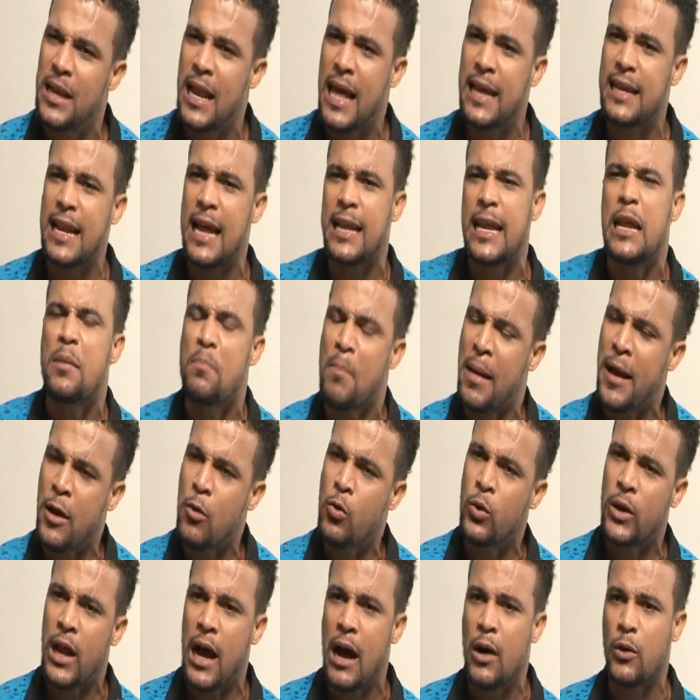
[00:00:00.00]
me like that in my
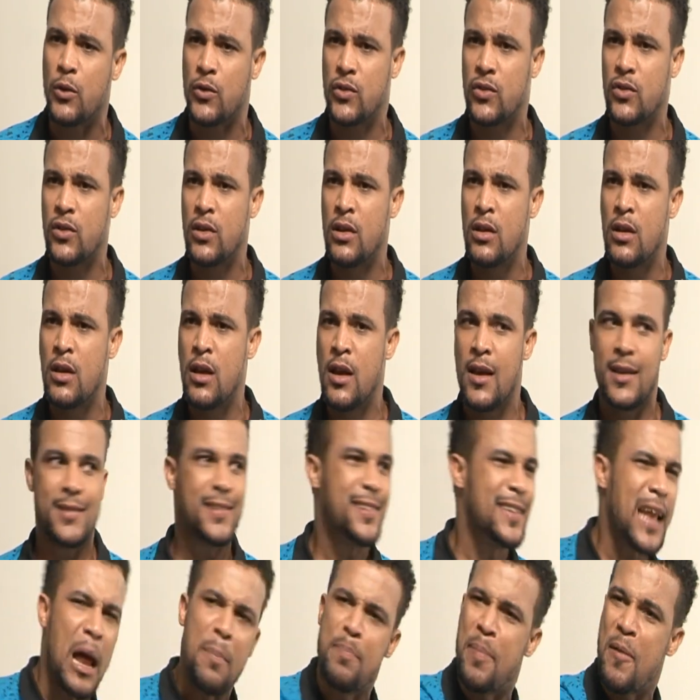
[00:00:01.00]
own house?
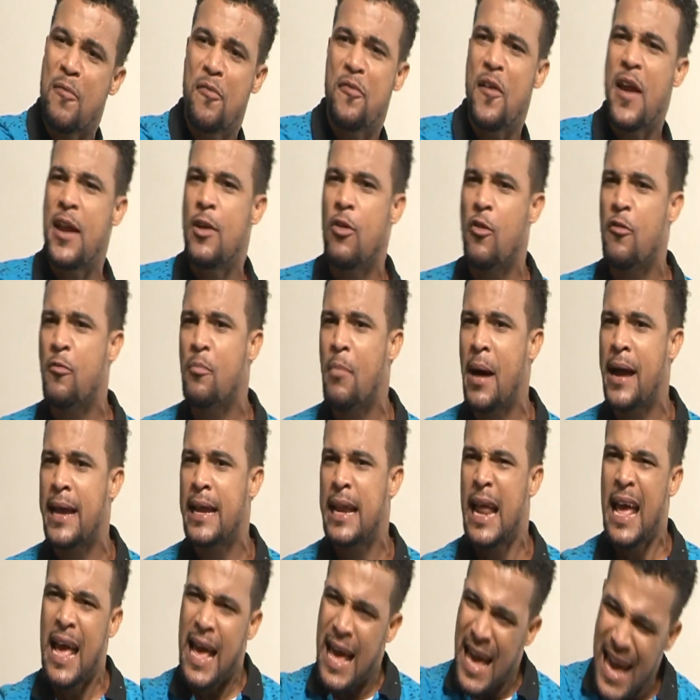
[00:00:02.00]
Slap a friend of
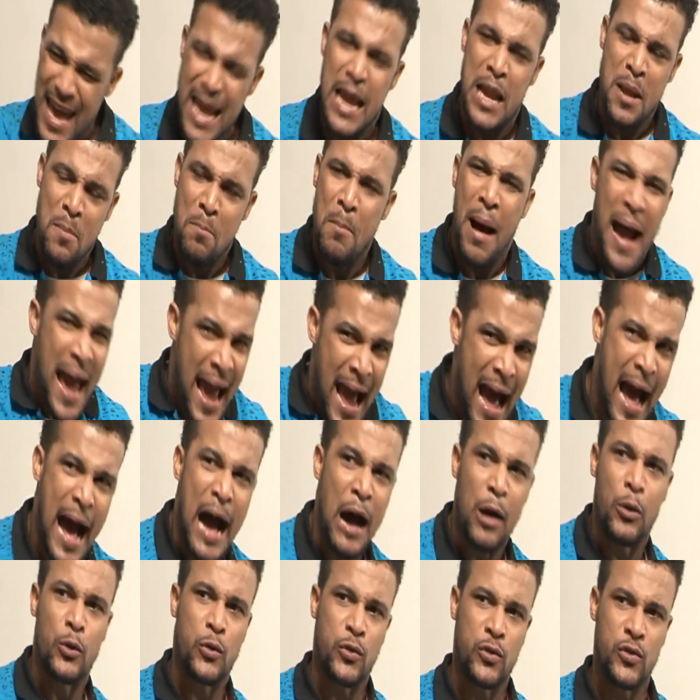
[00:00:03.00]
mine in my
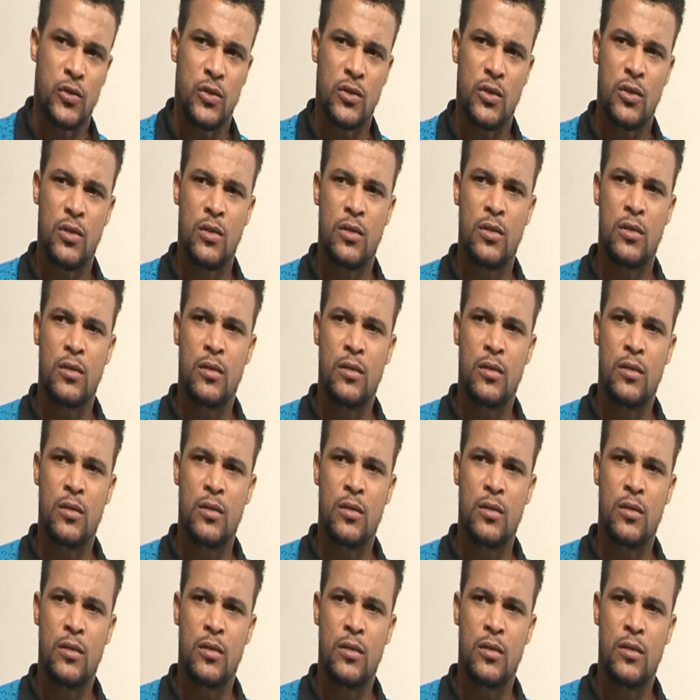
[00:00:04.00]
house!